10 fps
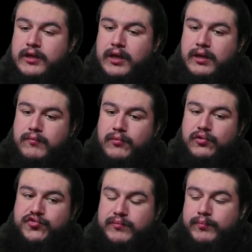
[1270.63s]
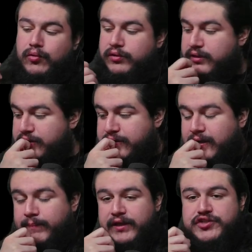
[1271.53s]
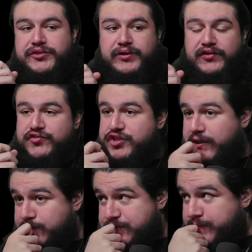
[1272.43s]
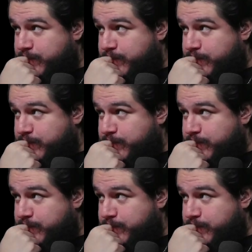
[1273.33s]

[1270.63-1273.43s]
And most importantly, the arpeggio has changed.